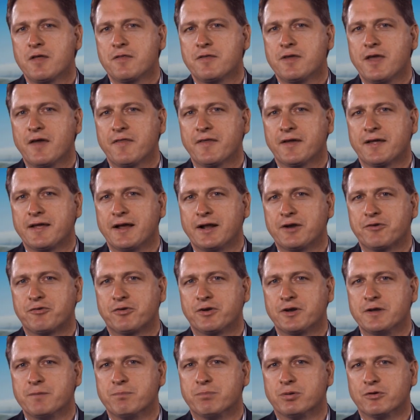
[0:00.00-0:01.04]
The other
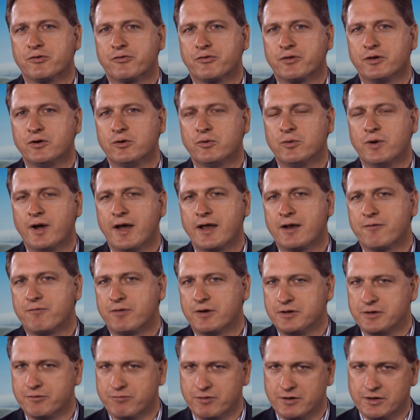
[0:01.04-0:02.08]
country, Brazil, had a
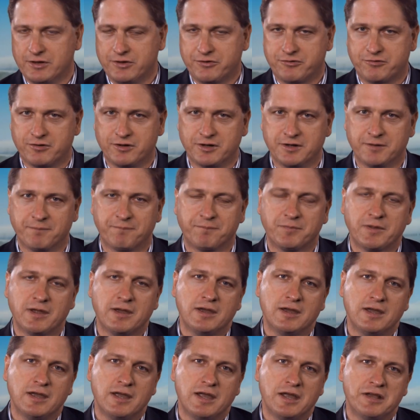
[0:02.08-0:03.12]
very different history.
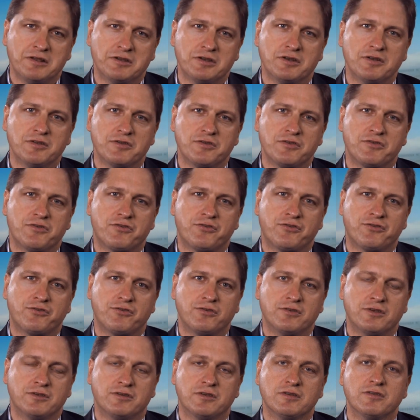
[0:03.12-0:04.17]
It didn't,
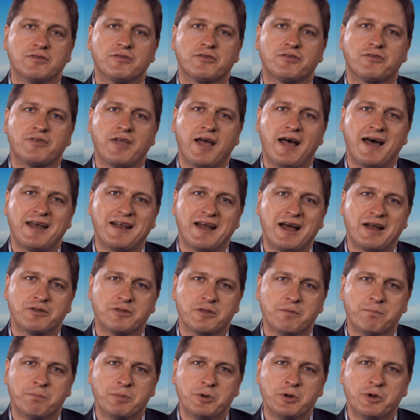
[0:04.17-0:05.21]
it didn't start under
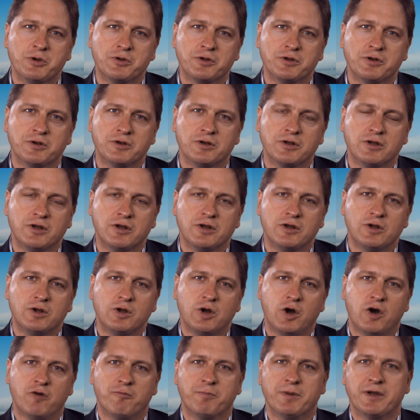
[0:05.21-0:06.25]
the burden
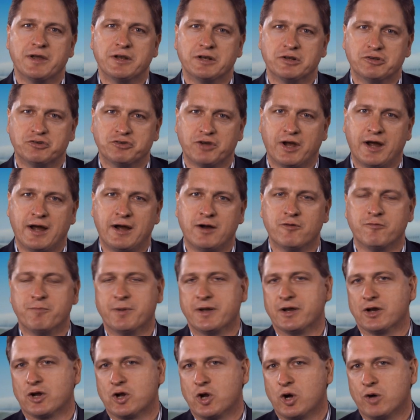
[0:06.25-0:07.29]
I've been a jail, I've
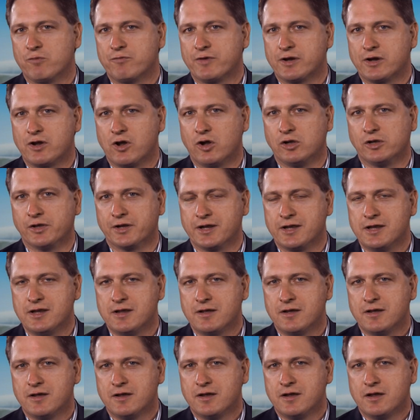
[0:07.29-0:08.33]
been a convict colony,
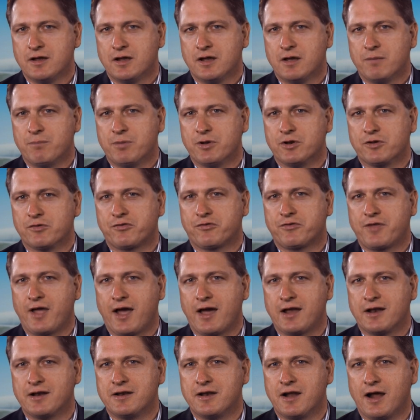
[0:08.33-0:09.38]
but it
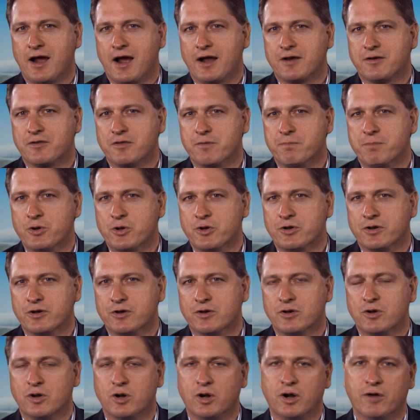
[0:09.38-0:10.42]
started under the
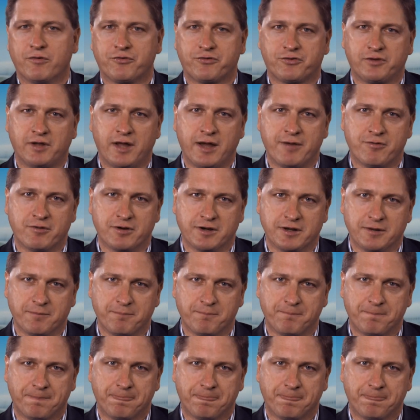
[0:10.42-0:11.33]
burden of slavery.